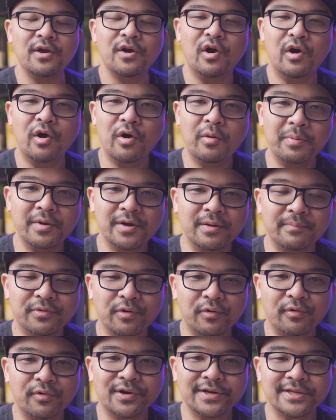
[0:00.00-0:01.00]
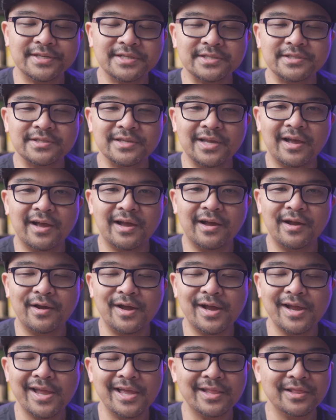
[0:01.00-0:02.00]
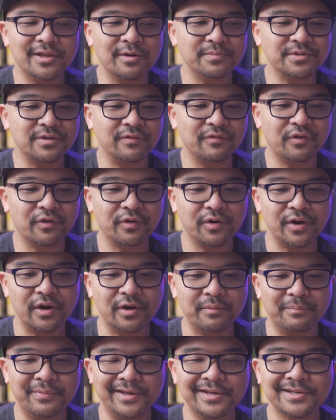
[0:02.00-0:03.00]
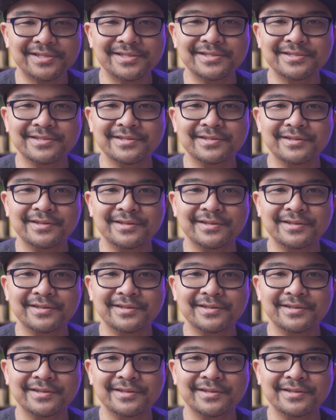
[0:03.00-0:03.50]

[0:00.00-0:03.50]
open up doors in terms of career because